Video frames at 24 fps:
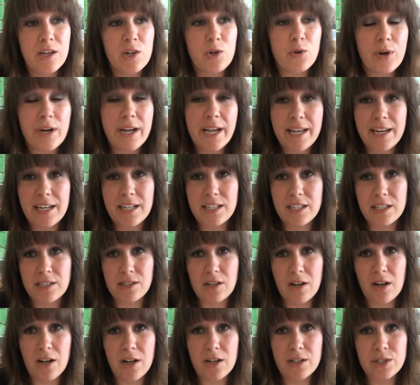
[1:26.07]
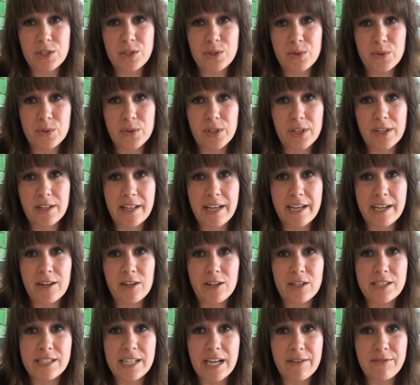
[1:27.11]
created a doll to look like
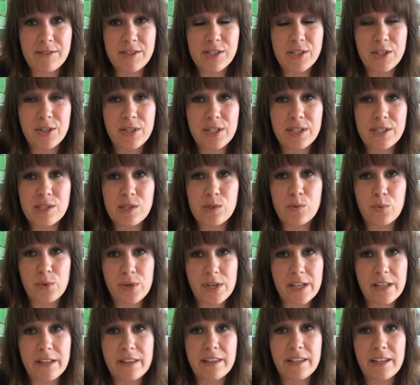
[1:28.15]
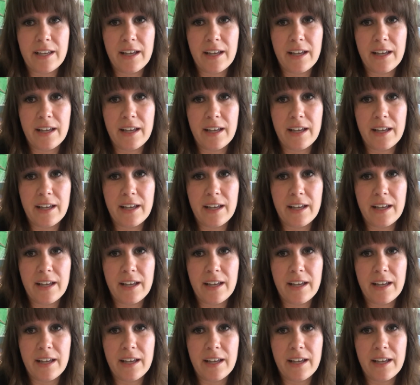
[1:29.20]
her deaf students with